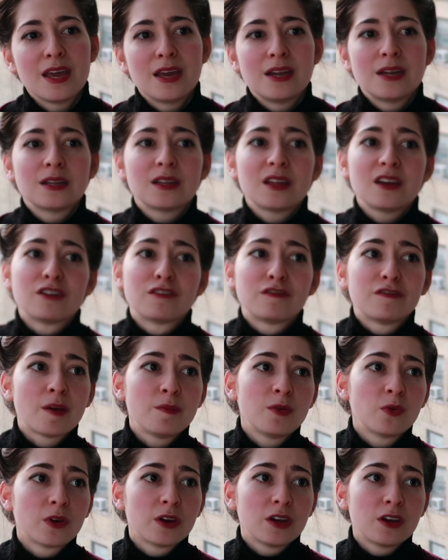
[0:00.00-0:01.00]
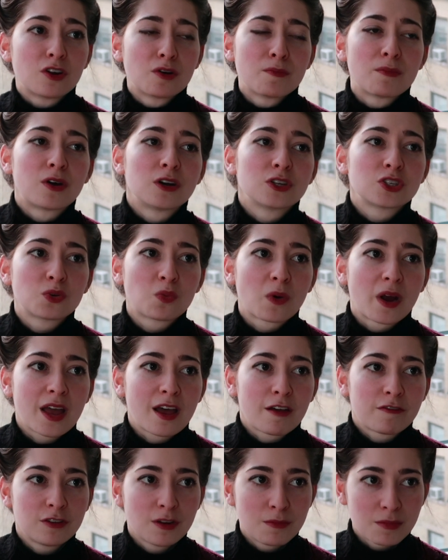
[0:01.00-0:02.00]
in later February or March where I
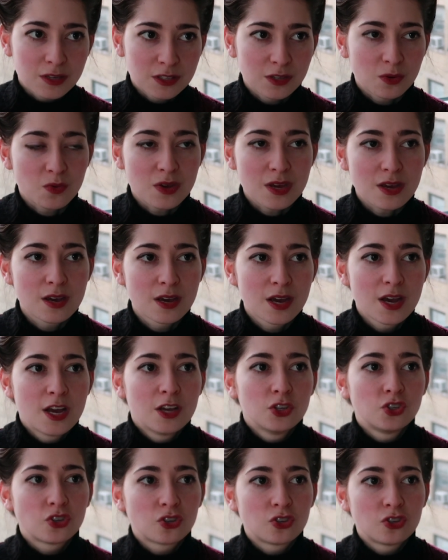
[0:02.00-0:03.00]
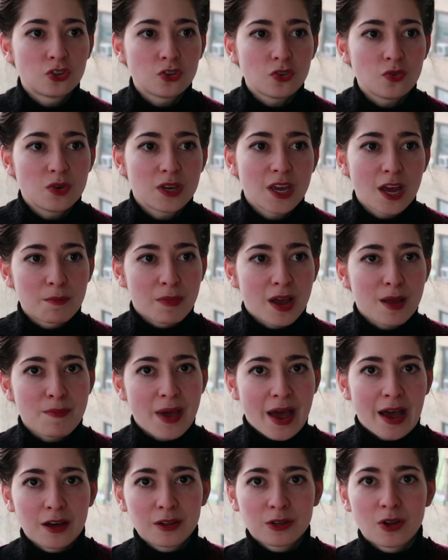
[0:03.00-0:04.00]
have to miss a week just to get my
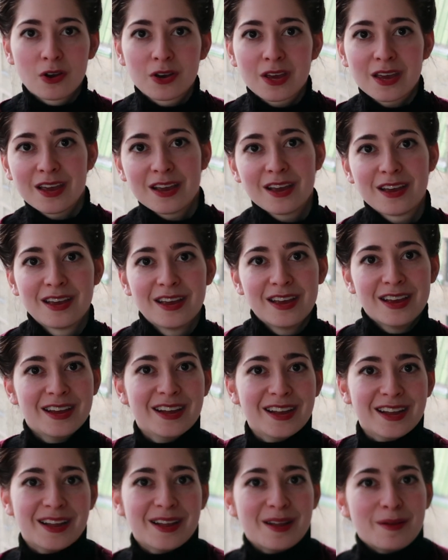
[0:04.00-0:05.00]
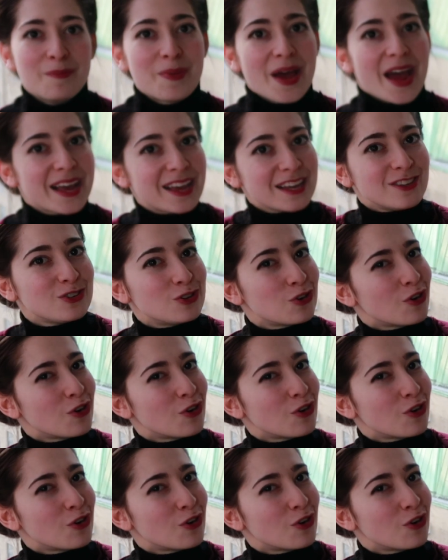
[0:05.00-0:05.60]
backlogging back in